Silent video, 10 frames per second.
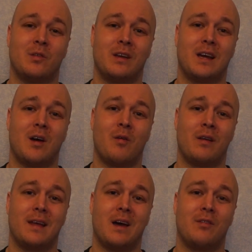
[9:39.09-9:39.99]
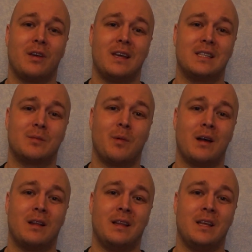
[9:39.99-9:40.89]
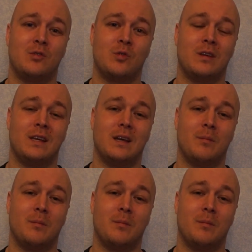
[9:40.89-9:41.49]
recovering after his spinal injury